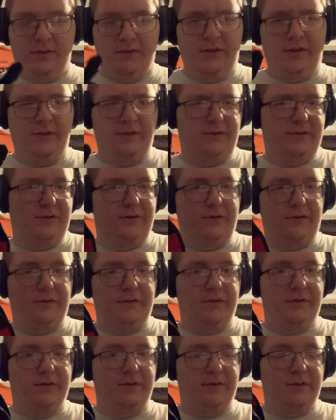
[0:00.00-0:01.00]
in
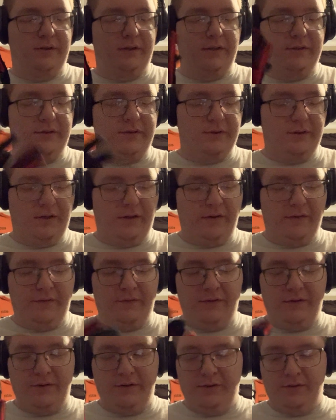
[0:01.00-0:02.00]
case you have
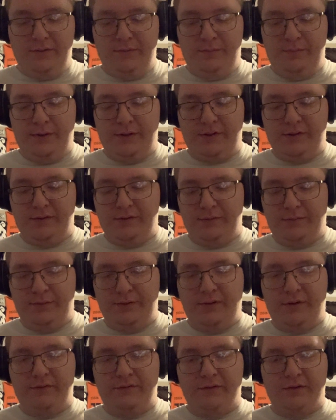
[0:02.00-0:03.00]
to pick
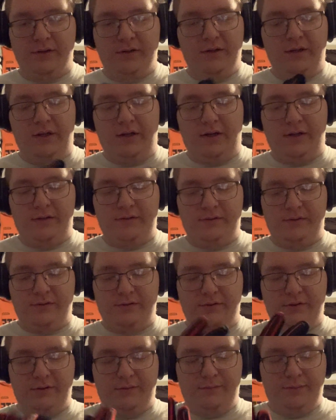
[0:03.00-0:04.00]
something off glass or
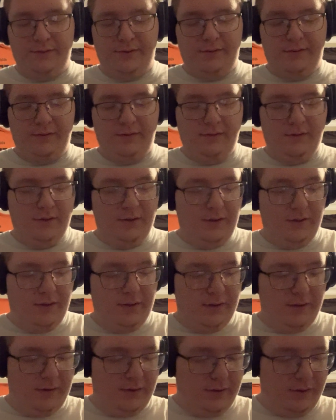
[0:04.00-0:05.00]
something,
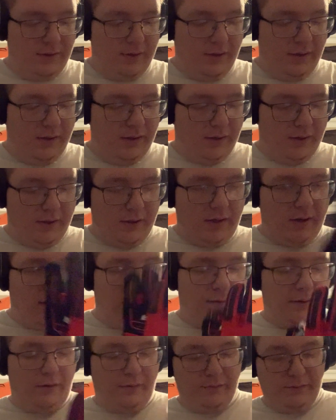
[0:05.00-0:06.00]

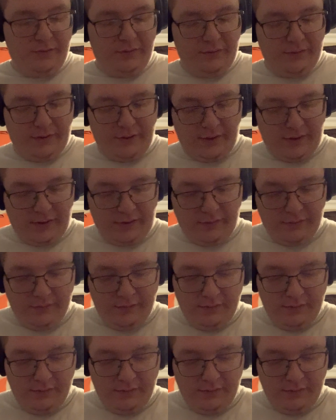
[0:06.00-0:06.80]
I would do that.